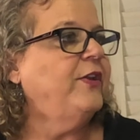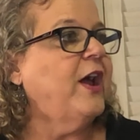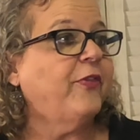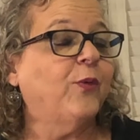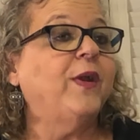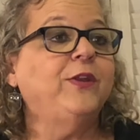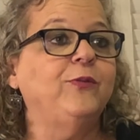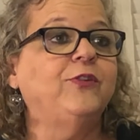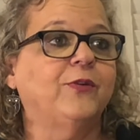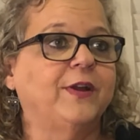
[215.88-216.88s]
Not the way
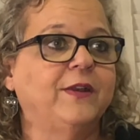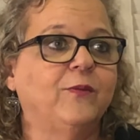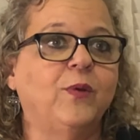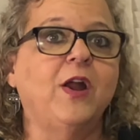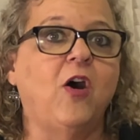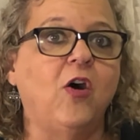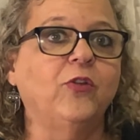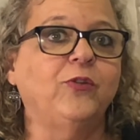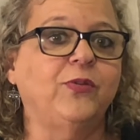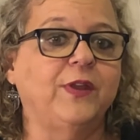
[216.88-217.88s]
you do it. We all
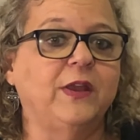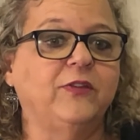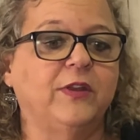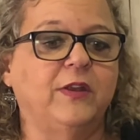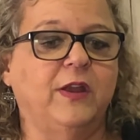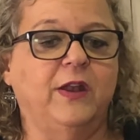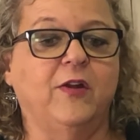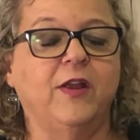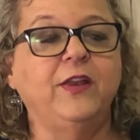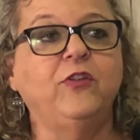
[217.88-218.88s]
do things in
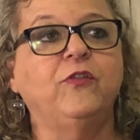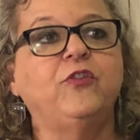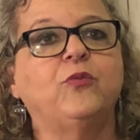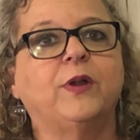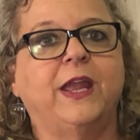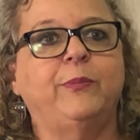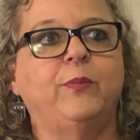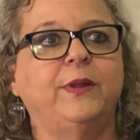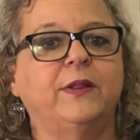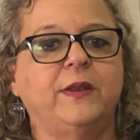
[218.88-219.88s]
our individual
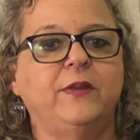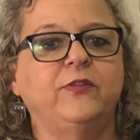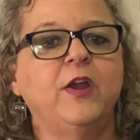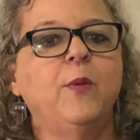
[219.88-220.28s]
capabilities.